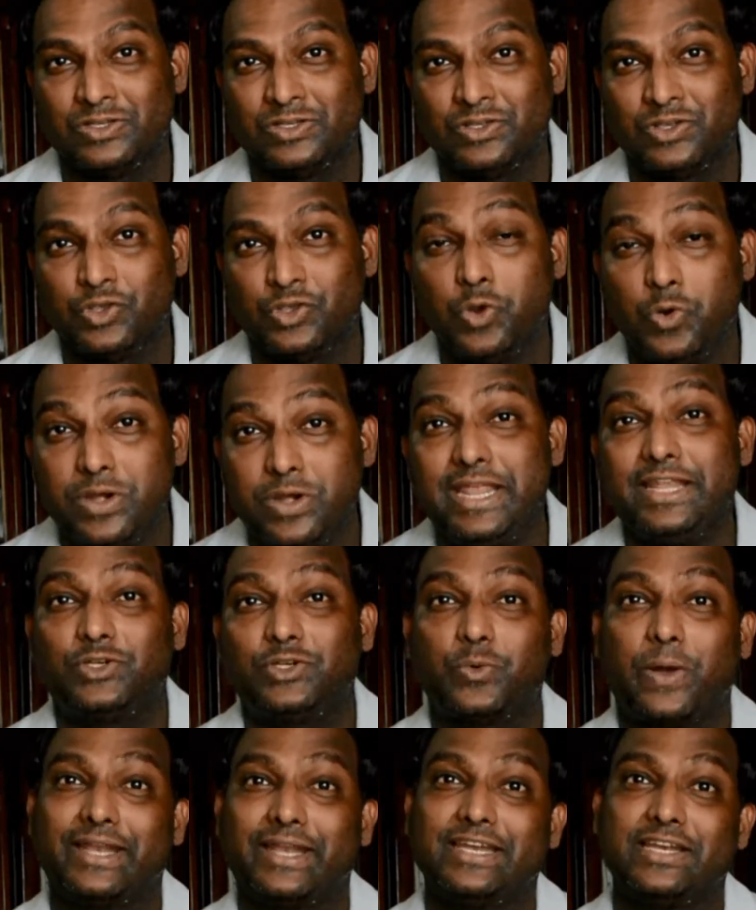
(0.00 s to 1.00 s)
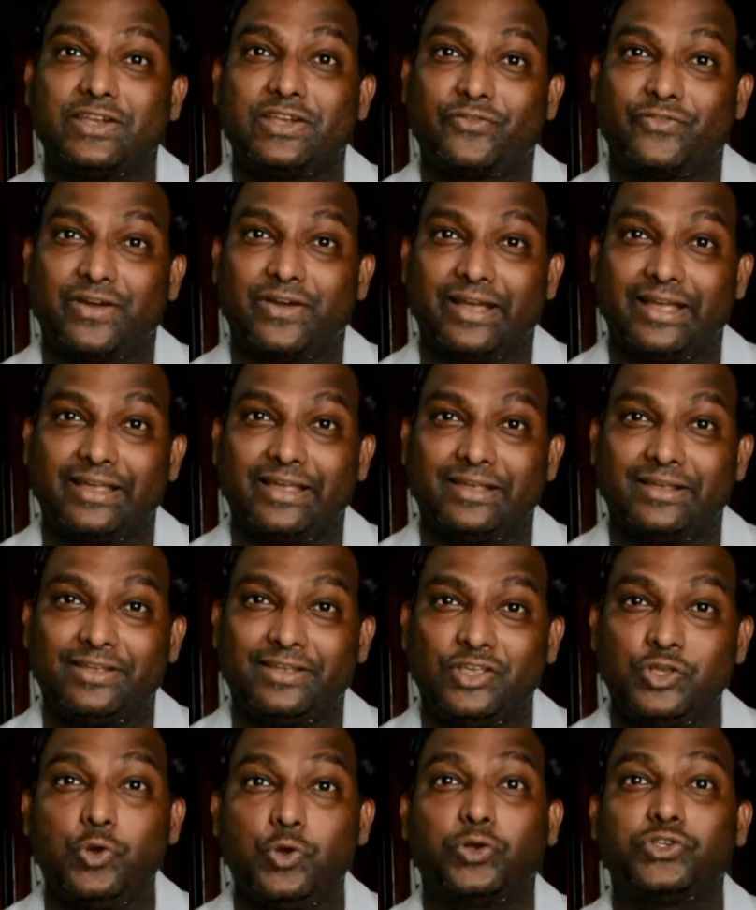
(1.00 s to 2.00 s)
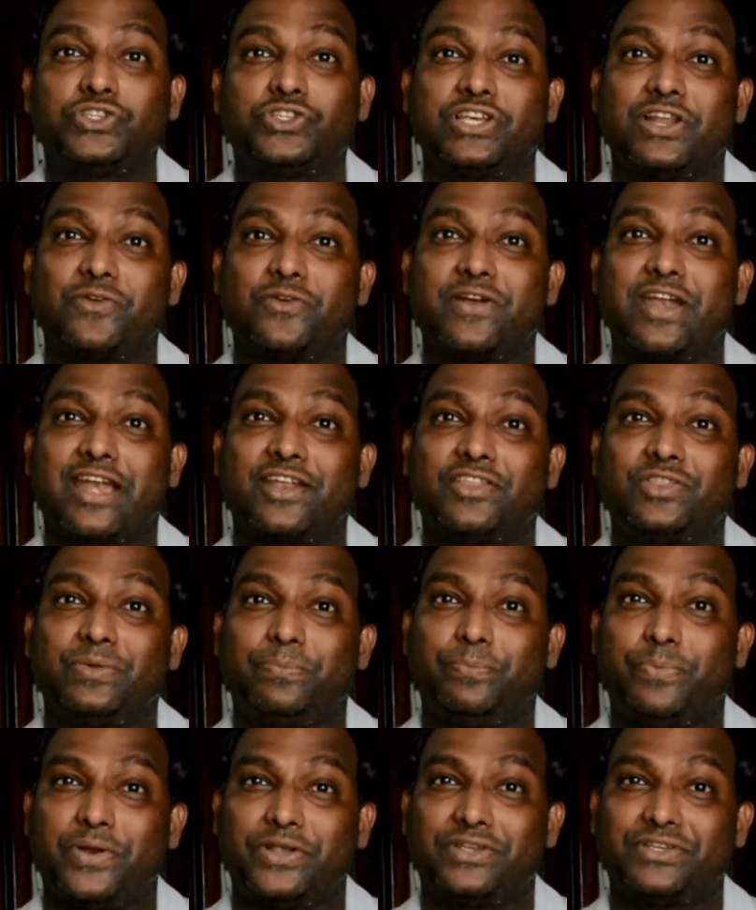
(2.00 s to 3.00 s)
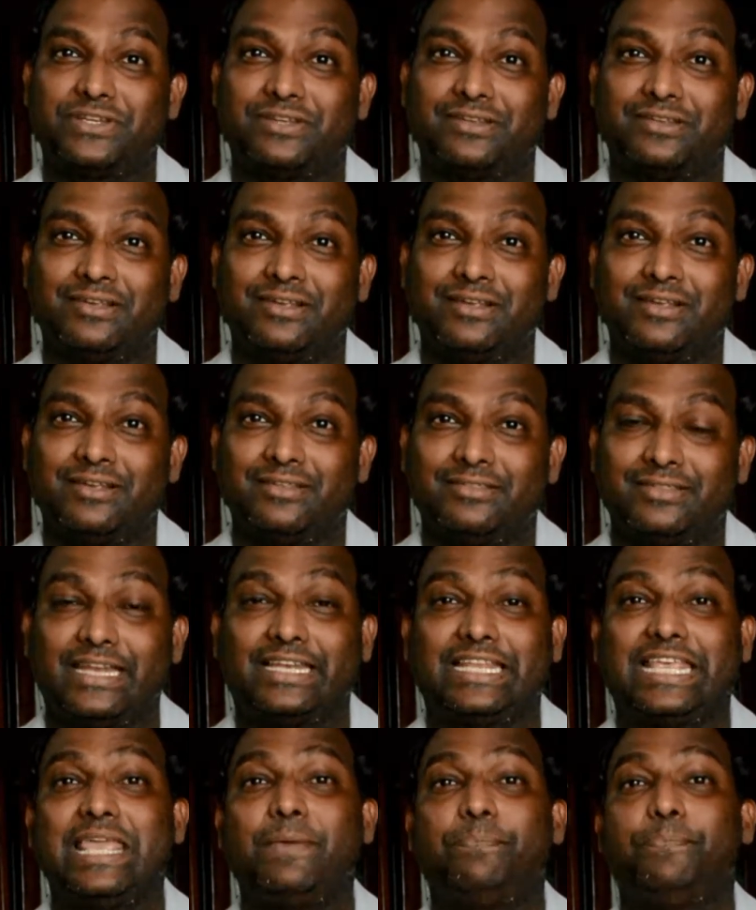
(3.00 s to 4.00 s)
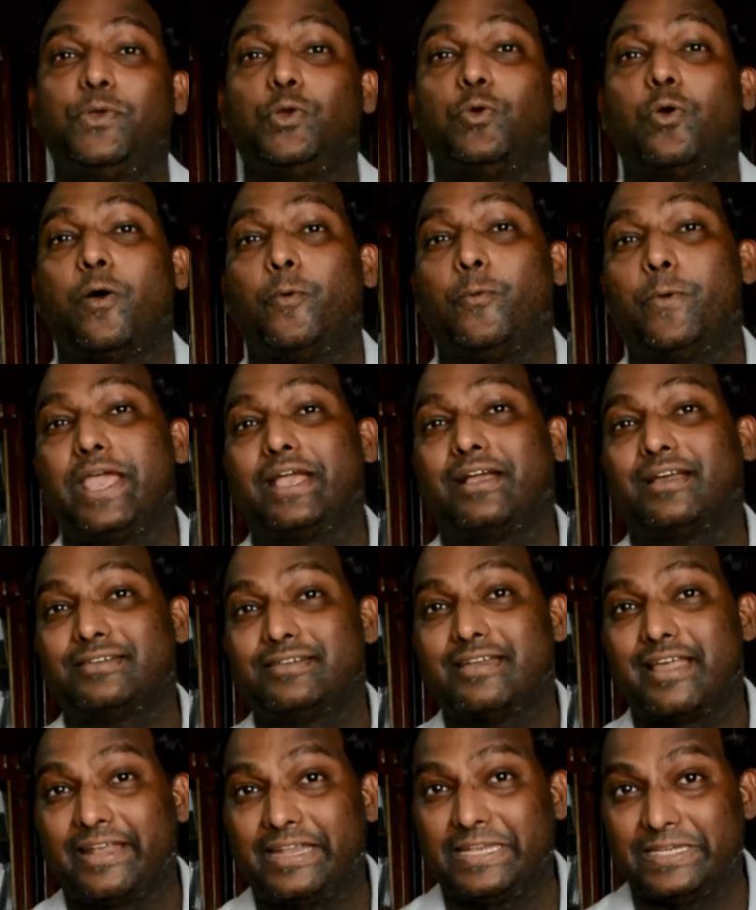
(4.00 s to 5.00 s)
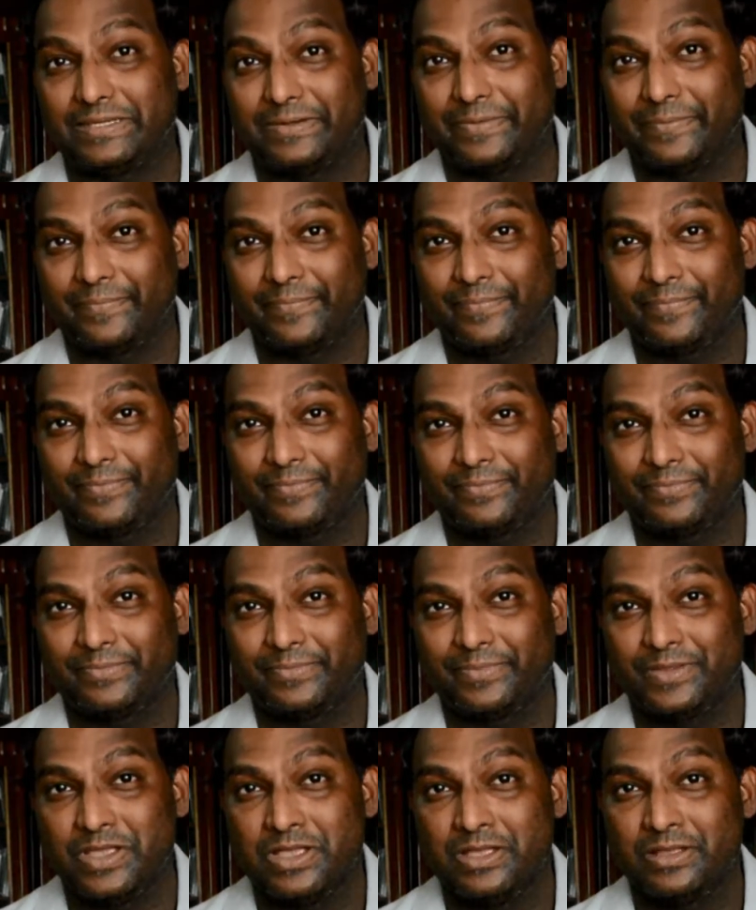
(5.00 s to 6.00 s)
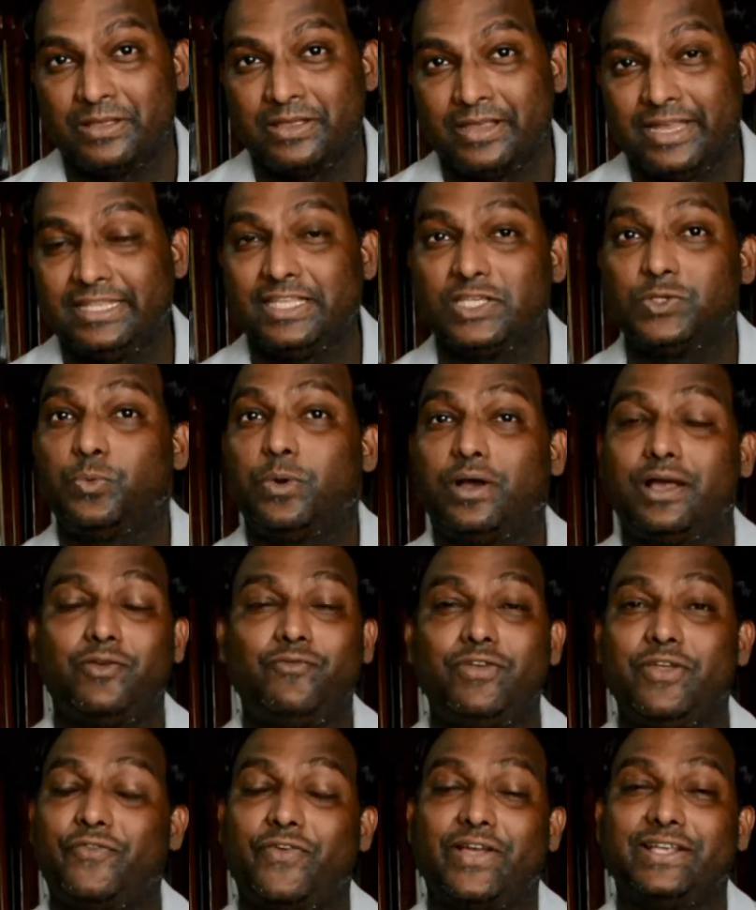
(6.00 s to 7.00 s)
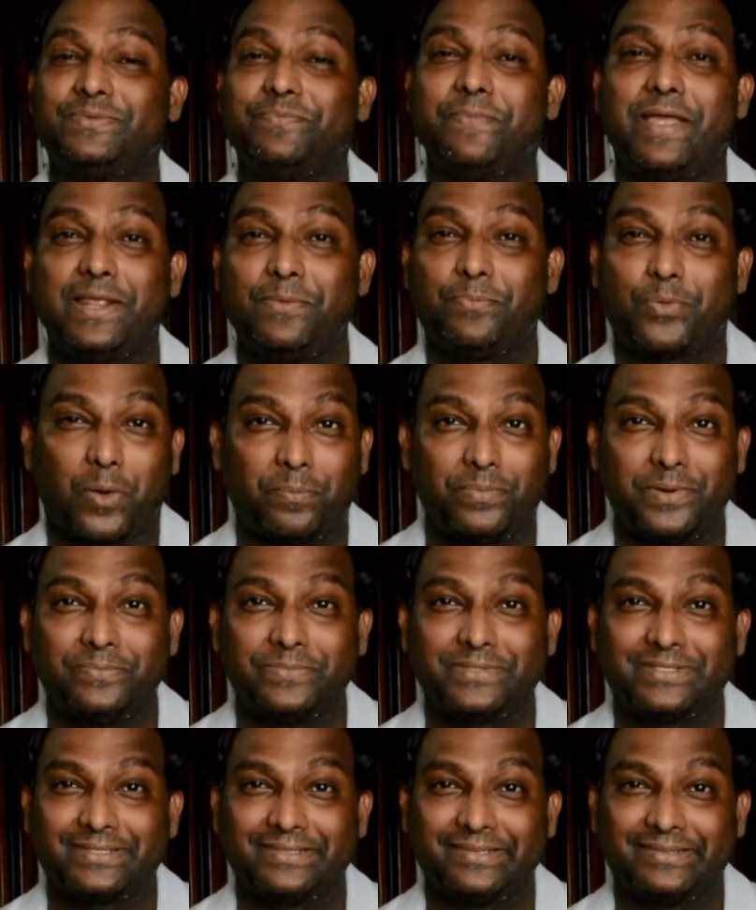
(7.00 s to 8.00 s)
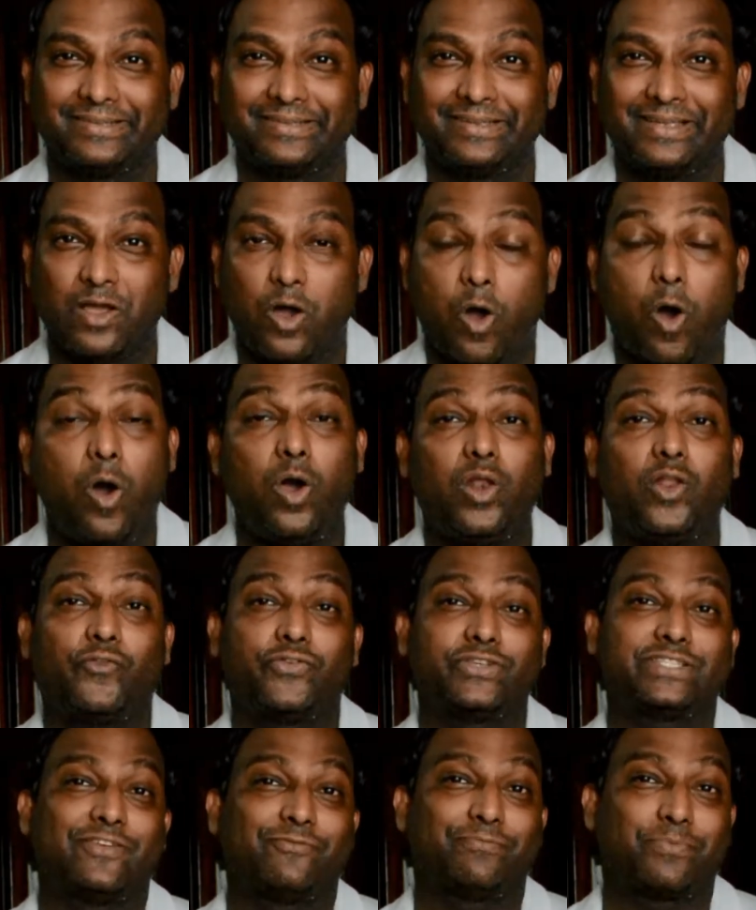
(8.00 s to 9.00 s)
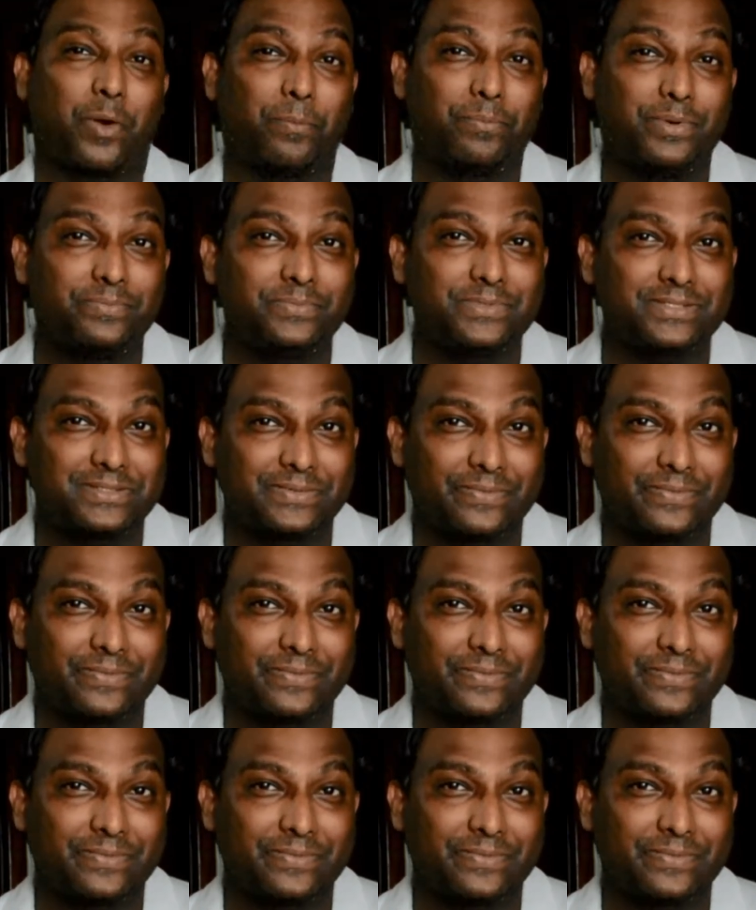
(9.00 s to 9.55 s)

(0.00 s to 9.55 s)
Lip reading: You need to identify your children under the bridge that keep you awake at night. In this world, we face many problems. All of us have problems.